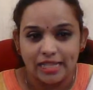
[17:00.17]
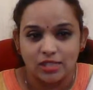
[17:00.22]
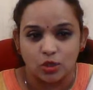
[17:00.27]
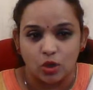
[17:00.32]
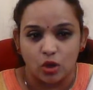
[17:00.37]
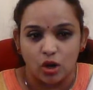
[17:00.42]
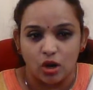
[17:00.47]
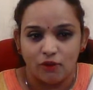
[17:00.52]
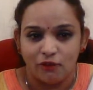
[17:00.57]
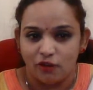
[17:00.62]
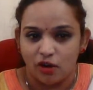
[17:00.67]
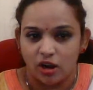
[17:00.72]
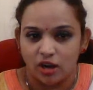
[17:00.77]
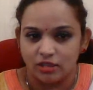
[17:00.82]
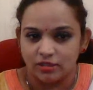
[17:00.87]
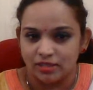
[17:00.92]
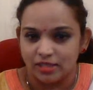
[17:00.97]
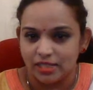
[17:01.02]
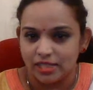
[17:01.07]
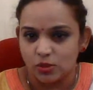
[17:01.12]
go for
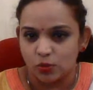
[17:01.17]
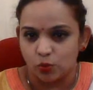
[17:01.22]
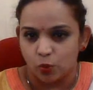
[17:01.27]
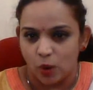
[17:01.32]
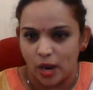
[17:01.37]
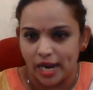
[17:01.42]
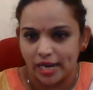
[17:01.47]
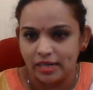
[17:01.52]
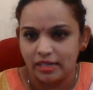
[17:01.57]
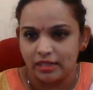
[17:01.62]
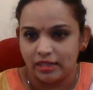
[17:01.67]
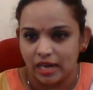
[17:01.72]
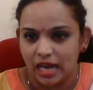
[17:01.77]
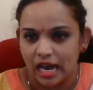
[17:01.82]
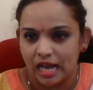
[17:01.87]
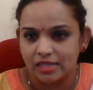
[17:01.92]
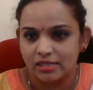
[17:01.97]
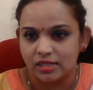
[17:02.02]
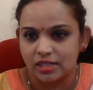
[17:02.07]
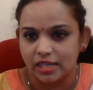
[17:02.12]
this one
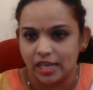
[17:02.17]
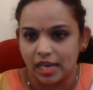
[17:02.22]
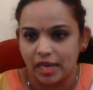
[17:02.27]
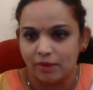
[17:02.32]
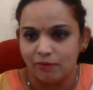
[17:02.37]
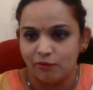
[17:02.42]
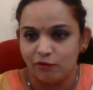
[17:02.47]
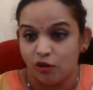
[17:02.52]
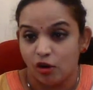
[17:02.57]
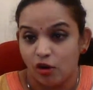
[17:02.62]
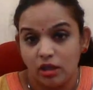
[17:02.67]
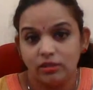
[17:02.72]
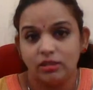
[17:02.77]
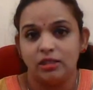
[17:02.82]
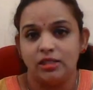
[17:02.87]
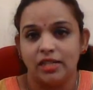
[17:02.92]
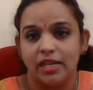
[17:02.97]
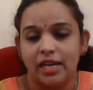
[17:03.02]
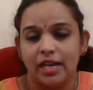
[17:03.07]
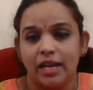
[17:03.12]
last game for the
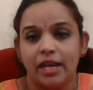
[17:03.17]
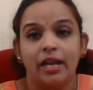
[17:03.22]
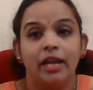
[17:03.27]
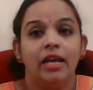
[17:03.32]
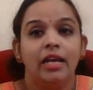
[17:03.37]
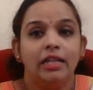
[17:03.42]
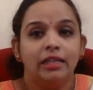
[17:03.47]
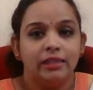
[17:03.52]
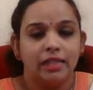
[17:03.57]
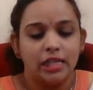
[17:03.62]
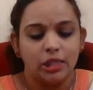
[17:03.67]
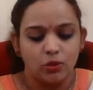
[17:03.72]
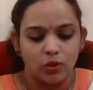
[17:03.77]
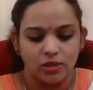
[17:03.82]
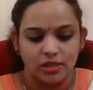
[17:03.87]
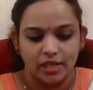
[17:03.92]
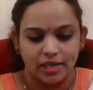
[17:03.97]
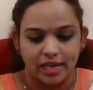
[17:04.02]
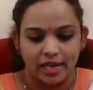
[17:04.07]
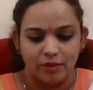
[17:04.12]
day. This was
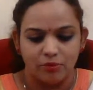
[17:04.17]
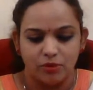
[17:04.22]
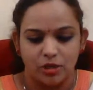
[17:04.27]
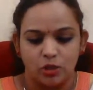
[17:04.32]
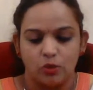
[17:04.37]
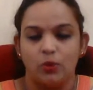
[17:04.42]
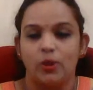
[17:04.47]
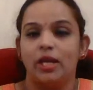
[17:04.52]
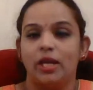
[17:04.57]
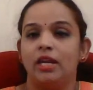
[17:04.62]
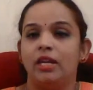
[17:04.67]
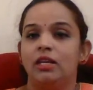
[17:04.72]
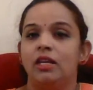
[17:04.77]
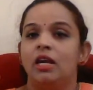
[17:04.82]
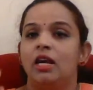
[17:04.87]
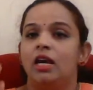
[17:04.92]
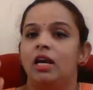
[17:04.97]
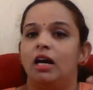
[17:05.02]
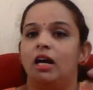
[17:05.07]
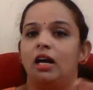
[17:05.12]
a game between
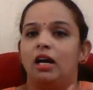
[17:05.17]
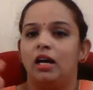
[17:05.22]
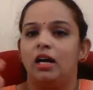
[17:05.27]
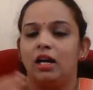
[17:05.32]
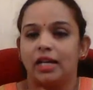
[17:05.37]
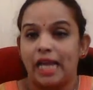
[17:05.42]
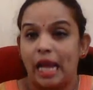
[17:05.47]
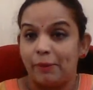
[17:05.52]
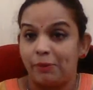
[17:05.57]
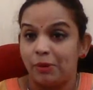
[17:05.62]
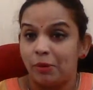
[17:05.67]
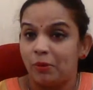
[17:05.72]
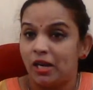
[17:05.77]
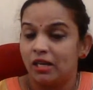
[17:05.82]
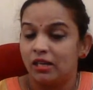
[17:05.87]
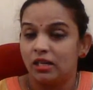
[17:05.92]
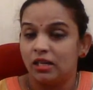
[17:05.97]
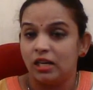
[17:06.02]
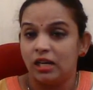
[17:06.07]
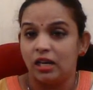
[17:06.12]

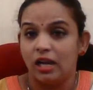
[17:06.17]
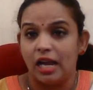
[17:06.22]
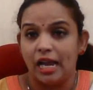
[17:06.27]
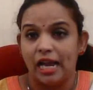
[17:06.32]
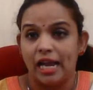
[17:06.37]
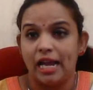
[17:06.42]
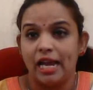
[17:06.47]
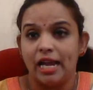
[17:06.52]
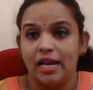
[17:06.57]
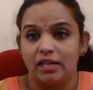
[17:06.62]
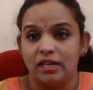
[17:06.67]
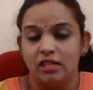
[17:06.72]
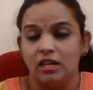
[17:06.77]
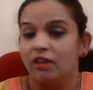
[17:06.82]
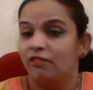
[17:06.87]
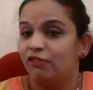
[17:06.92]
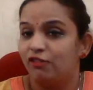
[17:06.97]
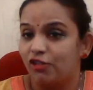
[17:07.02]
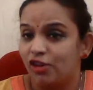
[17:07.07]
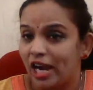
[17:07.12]
Capablanca and
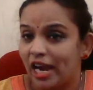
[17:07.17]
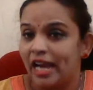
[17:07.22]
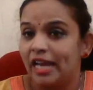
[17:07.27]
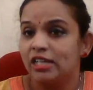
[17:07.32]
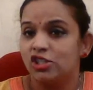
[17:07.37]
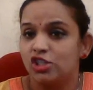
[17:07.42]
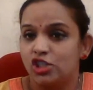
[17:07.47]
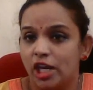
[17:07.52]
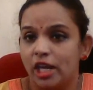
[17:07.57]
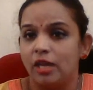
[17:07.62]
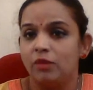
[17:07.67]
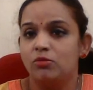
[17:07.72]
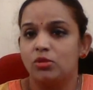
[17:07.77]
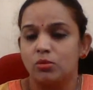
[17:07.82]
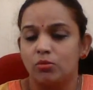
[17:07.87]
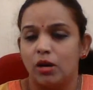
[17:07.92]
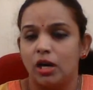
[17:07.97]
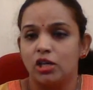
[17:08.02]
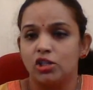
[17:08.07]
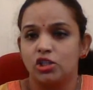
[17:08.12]
Frank James
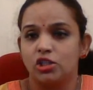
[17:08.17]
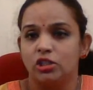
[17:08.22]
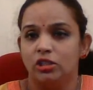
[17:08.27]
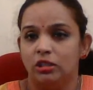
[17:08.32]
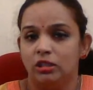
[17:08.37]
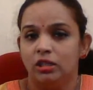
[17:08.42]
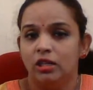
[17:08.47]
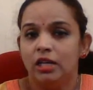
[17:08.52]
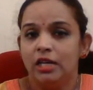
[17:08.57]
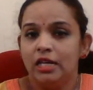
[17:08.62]
Marshall.